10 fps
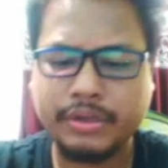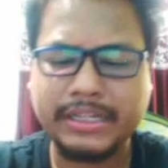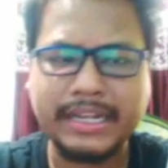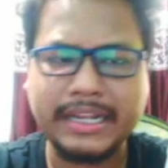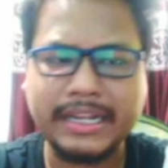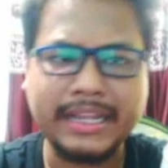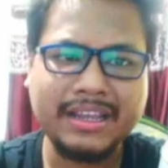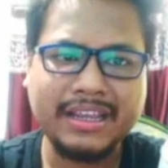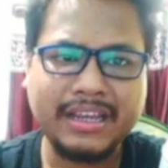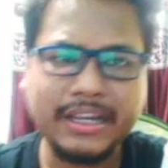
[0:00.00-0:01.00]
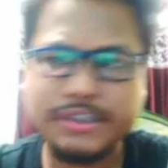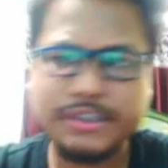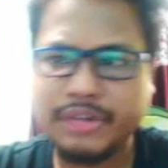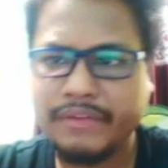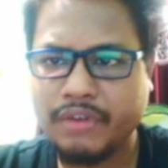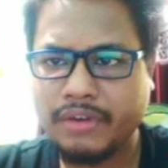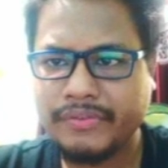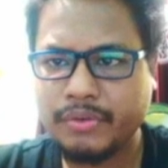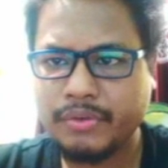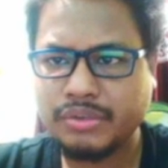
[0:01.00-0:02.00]
that, and I should have got
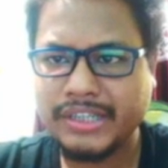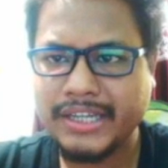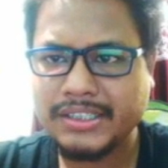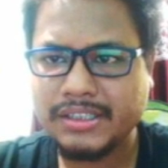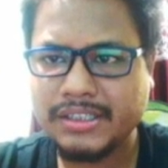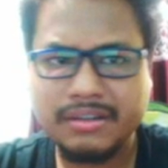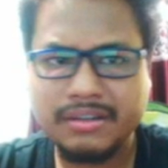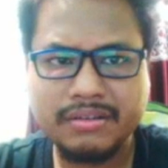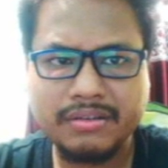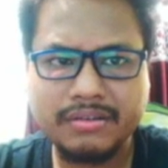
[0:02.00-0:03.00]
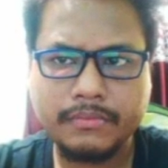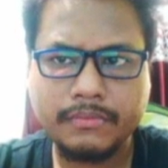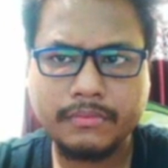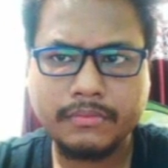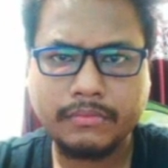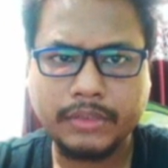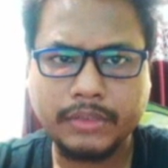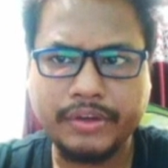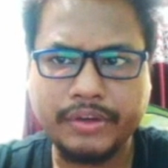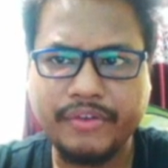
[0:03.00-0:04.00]
few sales. Okay, while